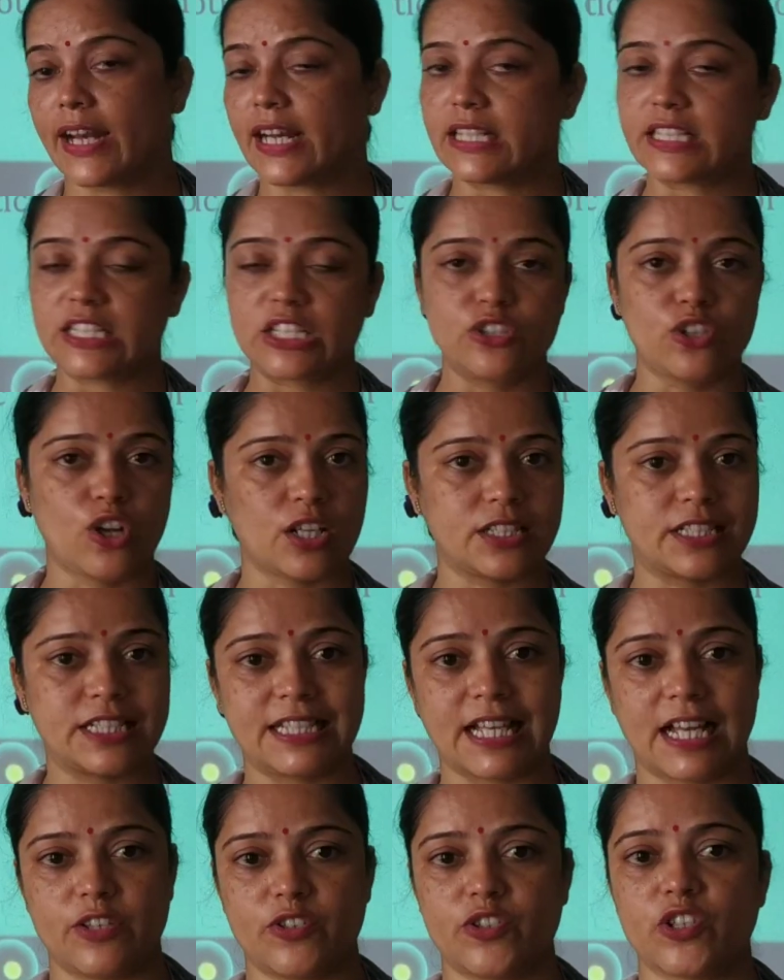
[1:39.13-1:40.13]
It's not
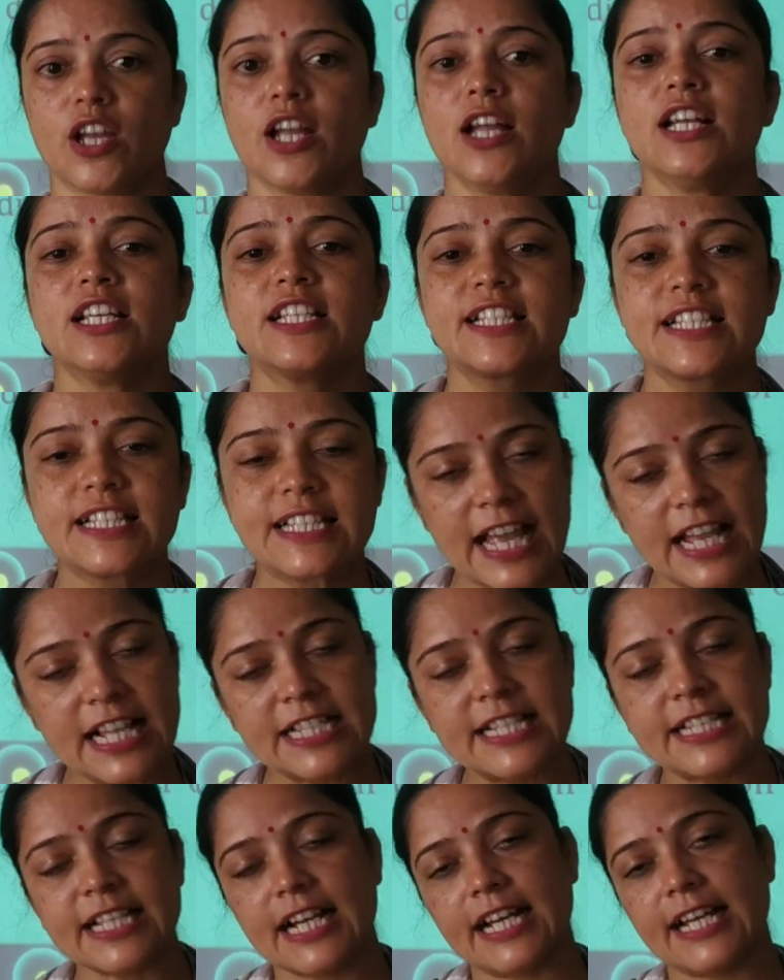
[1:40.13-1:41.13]
such.
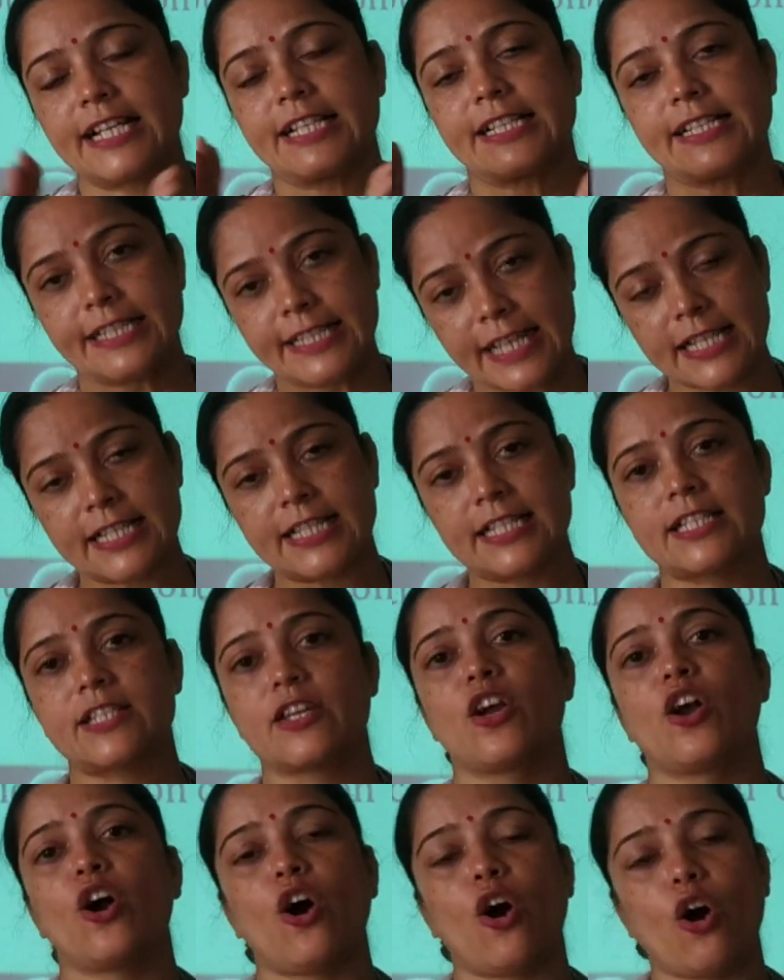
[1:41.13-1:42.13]
Cells exist
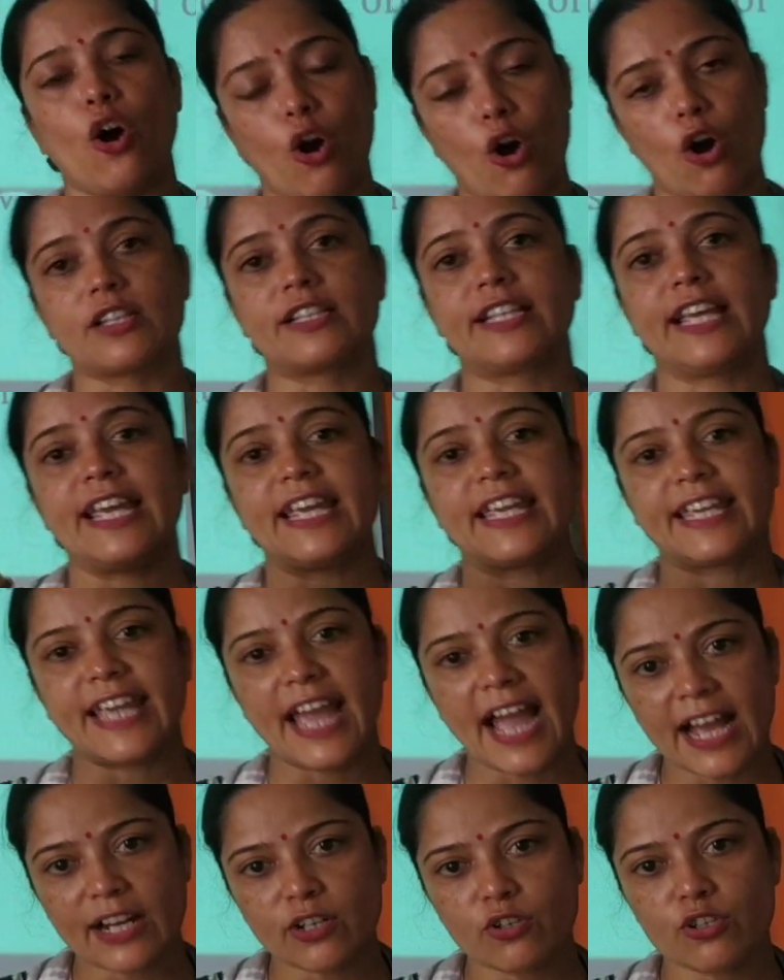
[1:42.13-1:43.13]
or they
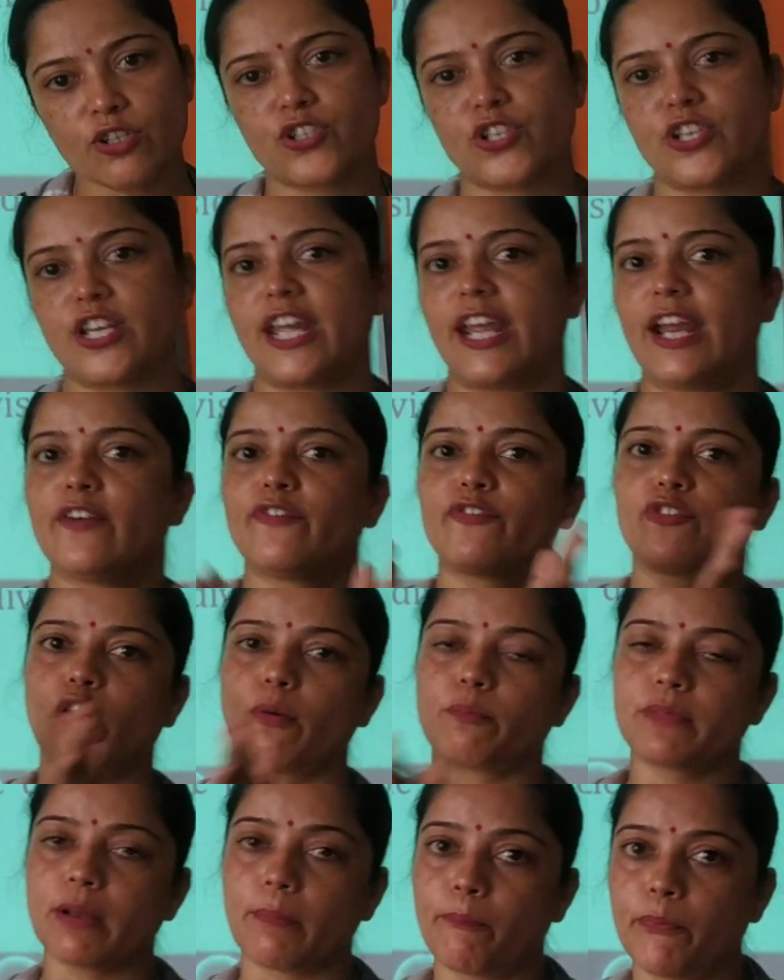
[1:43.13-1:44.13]
can originate
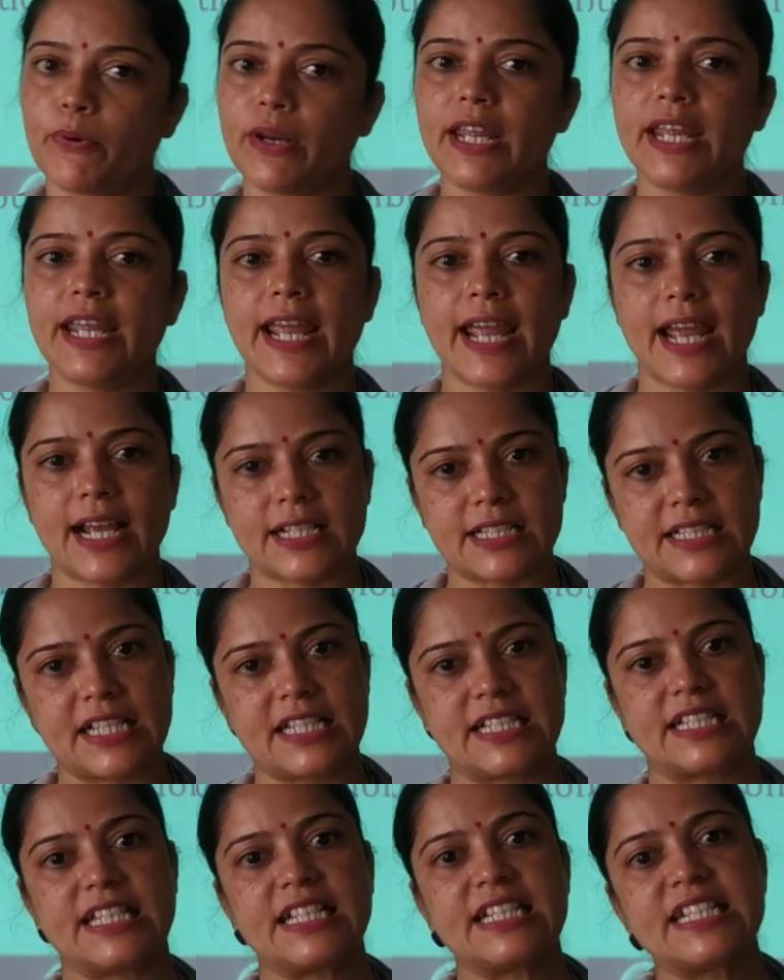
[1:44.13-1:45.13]
from the
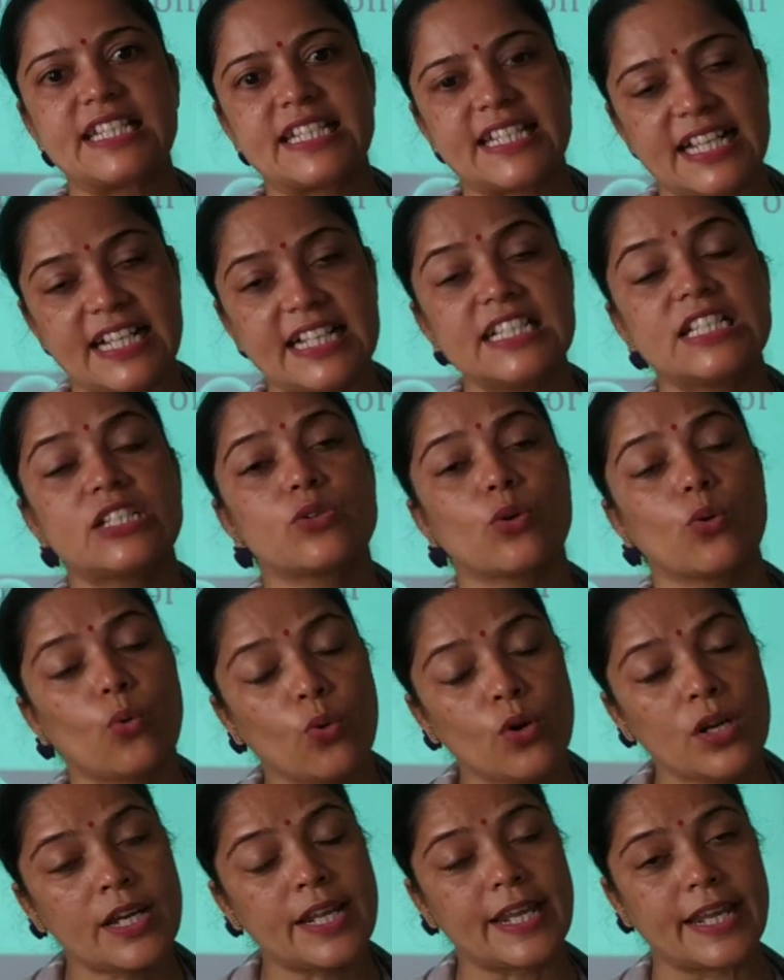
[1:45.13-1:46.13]
pre-existing cells
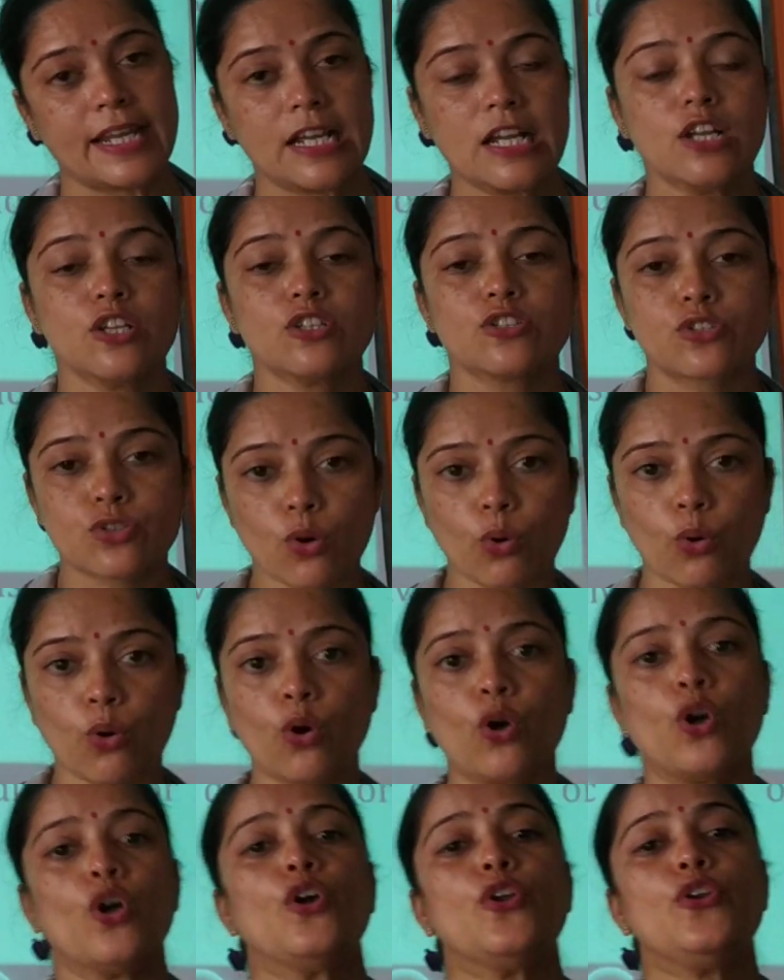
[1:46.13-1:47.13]
only.
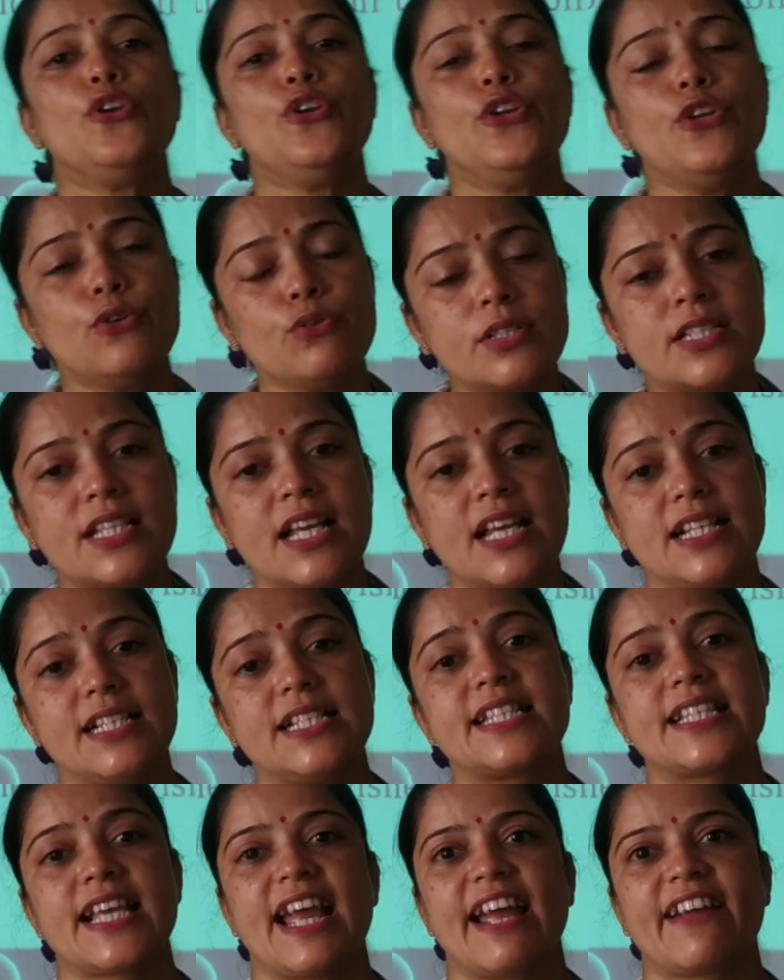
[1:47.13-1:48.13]
So, new
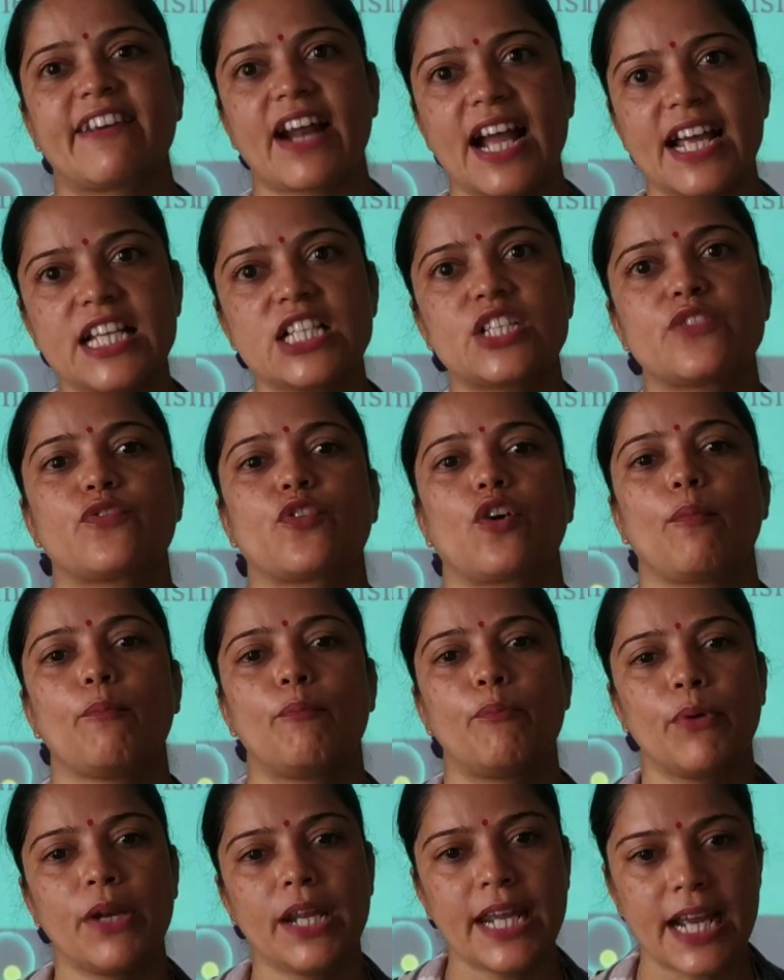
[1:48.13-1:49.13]
cells arise from
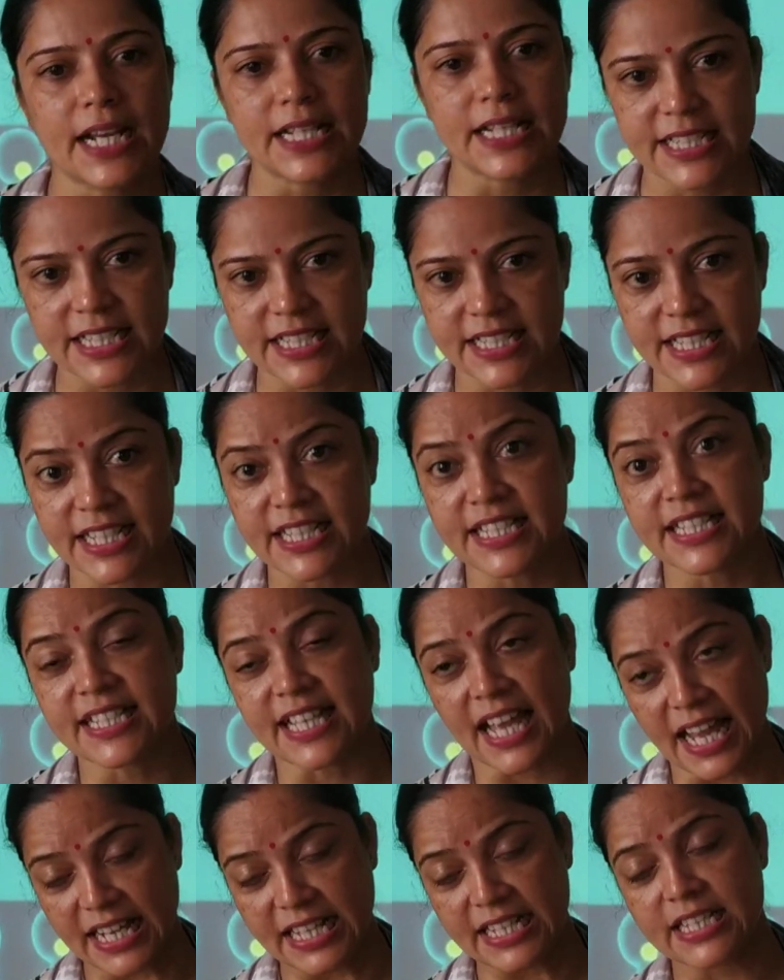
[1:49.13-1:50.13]
pre-existing
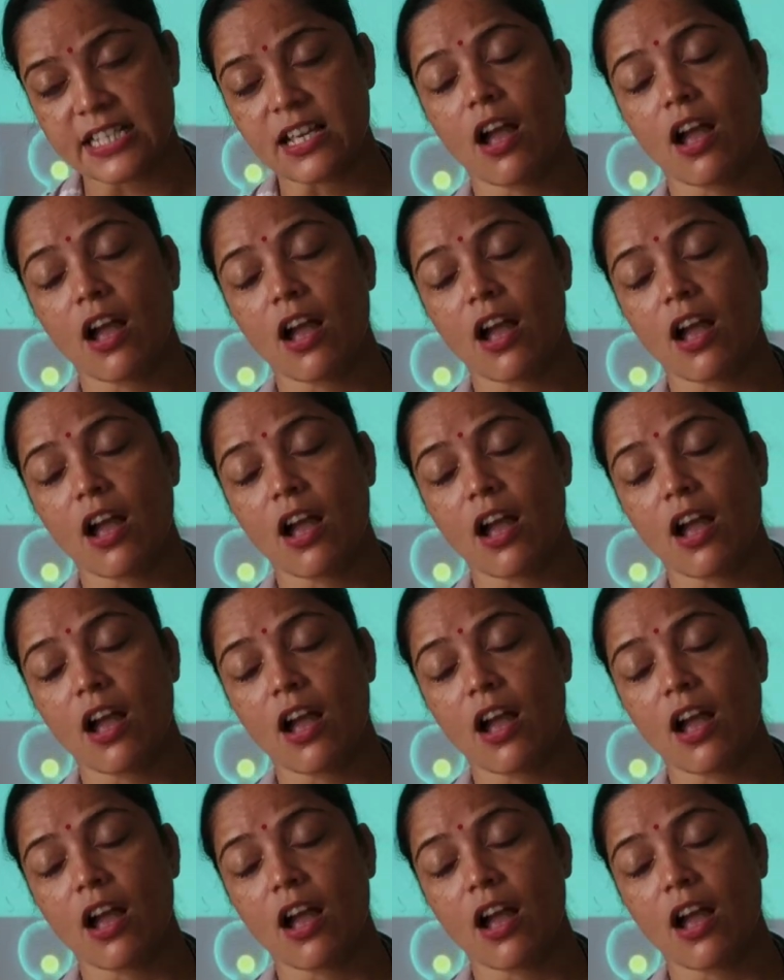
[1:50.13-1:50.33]
cells.